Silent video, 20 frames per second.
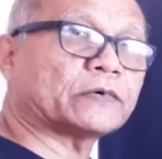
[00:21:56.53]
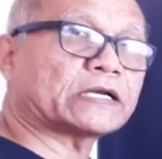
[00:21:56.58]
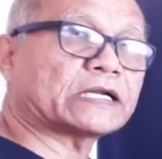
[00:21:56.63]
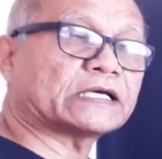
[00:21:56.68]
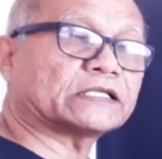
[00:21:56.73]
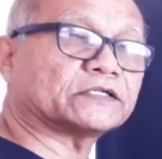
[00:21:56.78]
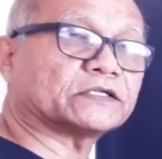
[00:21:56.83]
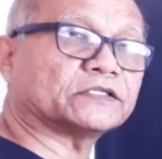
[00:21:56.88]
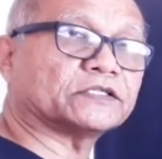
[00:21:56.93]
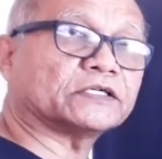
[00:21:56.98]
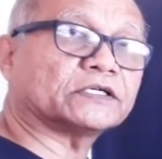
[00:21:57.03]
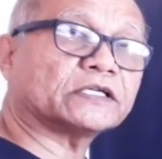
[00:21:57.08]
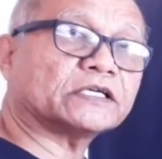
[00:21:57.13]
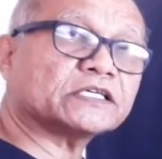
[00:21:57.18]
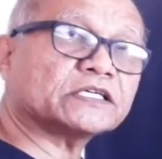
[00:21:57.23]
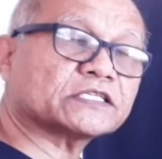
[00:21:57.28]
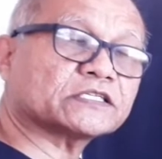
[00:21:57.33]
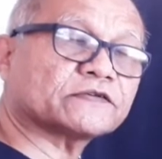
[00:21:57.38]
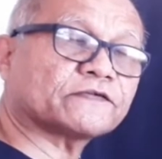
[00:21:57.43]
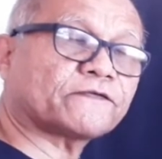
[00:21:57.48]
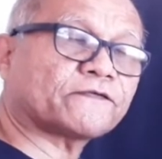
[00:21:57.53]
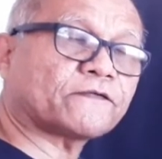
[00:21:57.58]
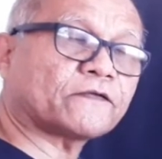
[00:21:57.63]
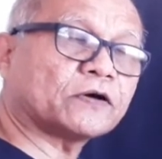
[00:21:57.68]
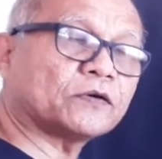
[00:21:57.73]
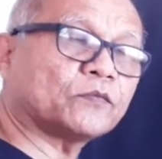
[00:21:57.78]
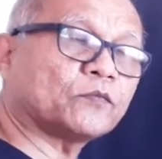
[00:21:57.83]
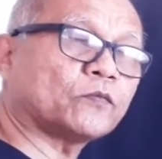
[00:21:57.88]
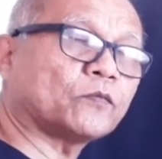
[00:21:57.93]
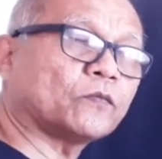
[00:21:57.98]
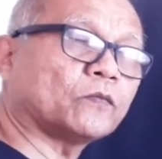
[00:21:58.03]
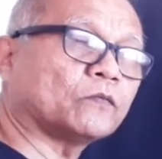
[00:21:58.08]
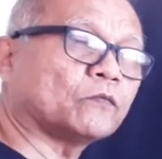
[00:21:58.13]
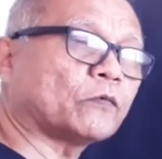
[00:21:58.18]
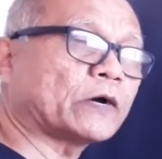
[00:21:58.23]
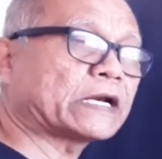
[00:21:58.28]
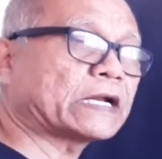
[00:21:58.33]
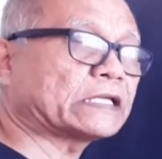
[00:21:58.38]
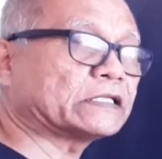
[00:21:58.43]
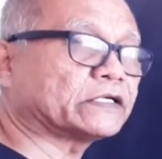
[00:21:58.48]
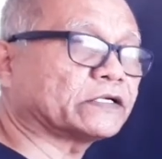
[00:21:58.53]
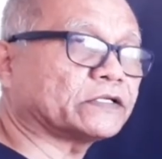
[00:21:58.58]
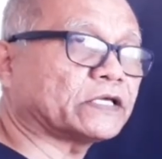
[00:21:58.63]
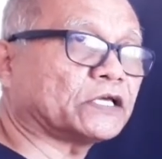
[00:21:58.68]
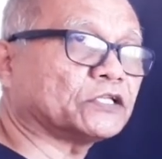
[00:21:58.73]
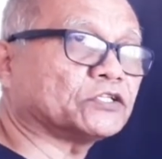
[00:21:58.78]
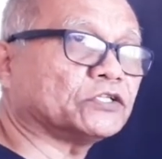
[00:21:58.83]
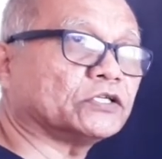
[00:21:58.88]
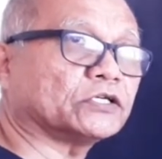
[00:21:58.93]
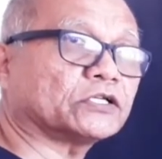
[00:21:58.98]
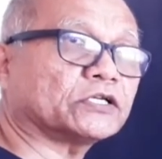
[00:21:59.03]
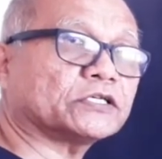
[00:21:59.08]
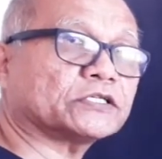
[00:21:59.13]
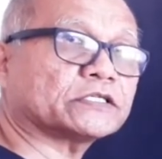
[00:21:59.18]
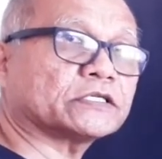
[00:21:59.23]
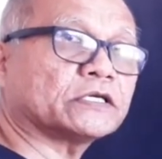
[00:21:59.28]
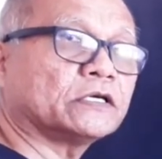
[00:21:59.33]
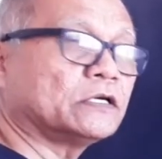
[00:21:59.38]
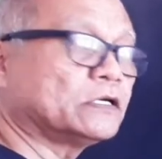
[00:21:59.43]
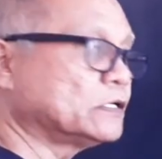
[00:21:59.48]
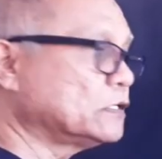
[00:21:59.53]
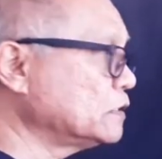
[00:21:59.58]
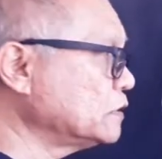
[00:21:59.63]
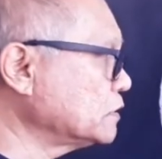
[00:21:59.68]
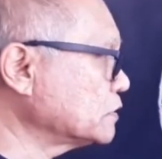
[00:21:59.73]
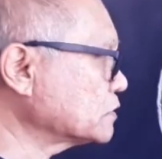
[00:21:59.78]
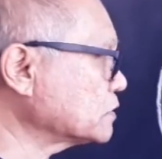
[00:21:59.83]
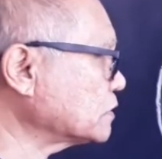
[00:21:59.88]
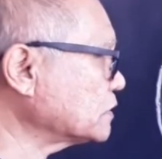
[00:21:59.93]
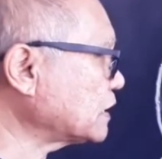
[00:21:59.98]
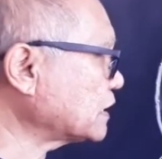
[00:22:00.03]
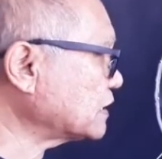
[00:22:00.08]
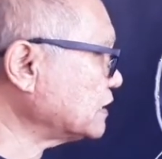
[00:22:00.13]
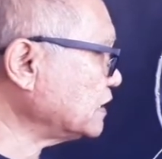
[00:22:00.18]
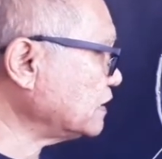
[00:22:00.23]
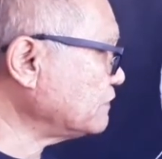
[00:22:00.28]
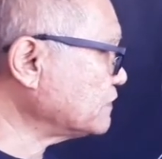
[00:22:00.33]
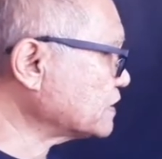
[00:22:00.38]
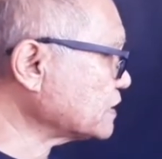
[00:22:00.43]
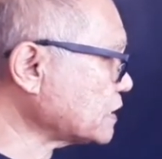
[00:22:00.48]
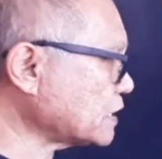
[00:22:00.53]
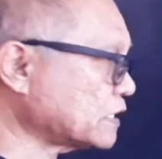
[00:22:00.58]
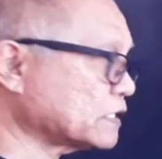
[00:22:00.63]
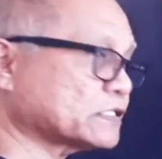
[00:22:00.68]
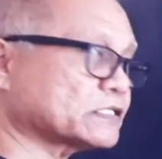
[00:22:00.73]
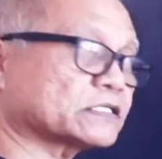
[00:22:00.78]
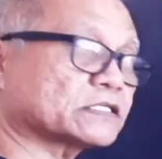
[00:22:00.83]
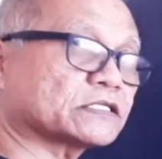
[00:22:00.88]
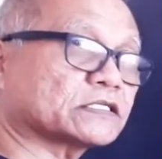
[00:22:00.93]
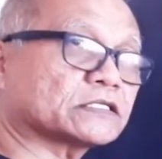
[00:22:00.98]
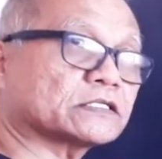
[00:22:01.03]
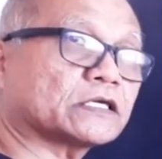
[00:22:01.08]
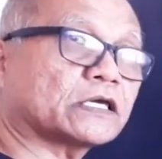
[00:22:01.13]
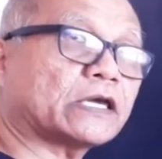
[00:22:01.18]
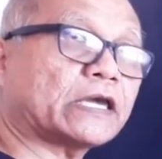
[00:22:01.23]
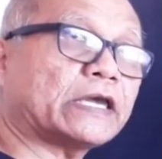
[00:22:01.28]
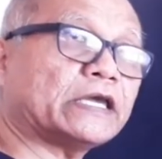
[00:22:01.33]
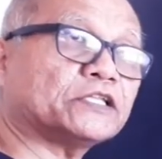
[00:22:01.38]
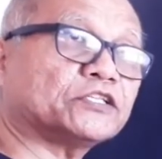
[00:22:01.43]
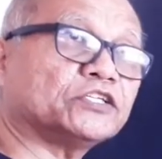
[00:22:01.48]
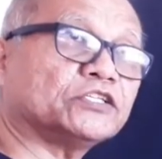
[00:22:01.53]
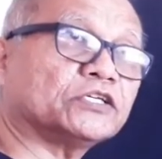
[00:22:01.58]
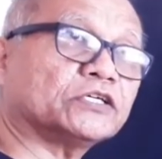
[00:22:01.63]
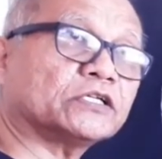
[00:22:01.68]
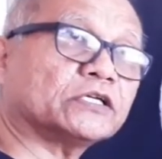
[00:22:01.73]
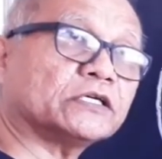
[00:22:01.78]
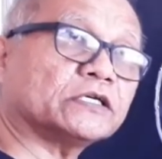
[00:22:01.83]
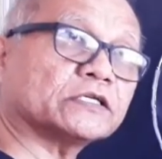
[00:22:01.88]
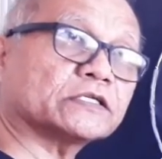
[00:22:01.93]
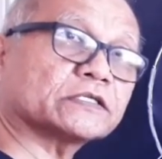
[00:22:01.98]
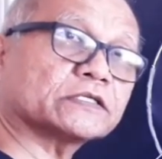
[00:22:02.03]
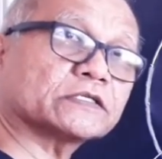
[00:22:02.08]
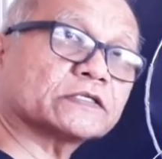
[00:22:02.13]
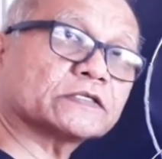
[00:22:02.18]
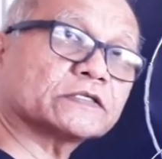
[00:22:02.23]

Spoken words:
100 degrees from 180 degrees, so that gives us 80 degrees.